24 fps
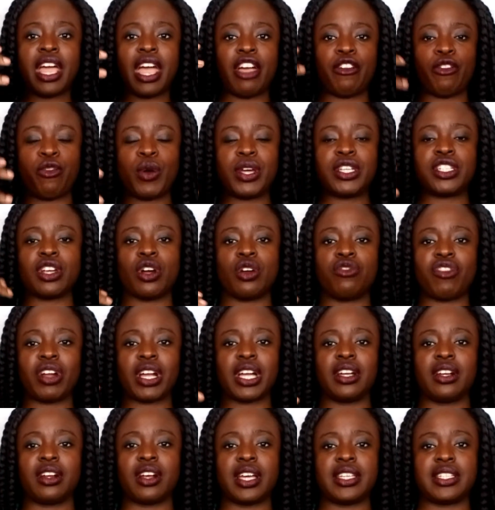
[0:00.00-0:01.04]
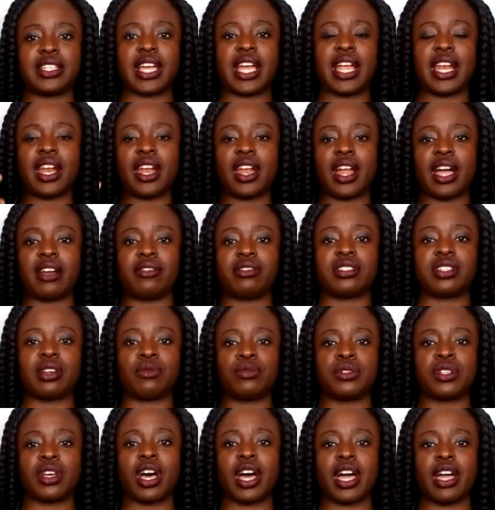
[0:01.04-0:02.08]
if we don't recognize it in life,
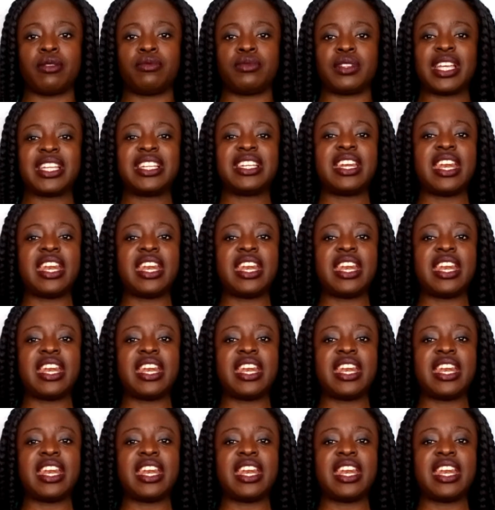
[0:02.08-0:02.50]
sometimes